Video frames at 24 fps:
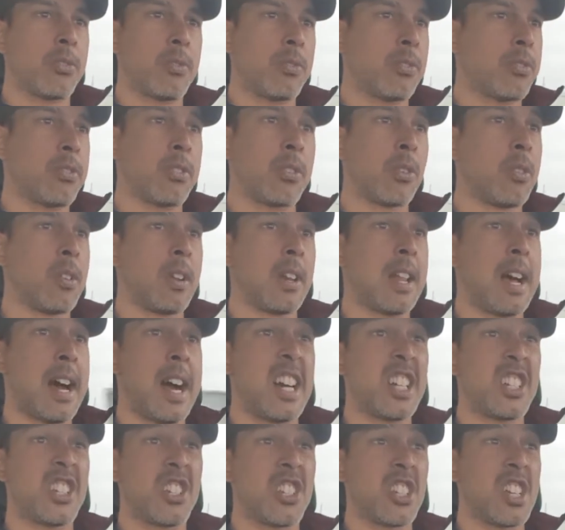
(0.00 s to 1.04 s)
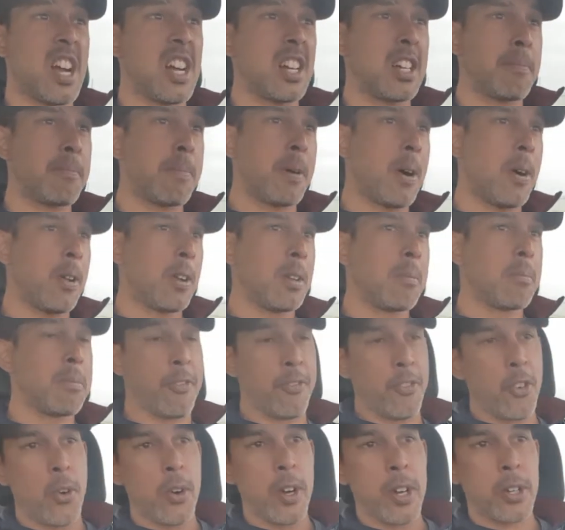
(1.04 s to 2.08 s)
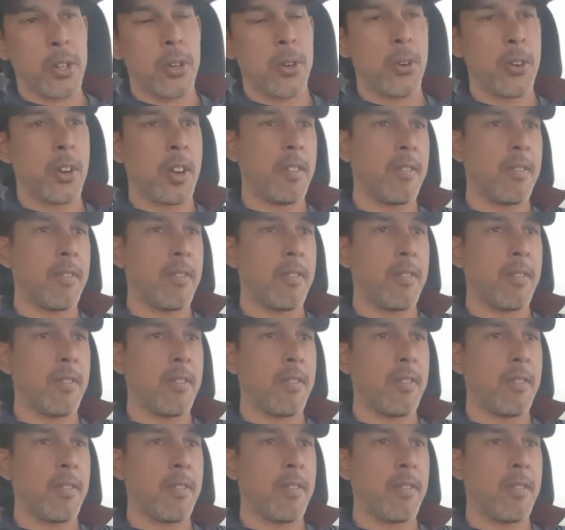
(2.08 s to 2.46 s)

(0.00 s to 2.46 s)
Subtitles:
through a large chunk of Poland before it caught on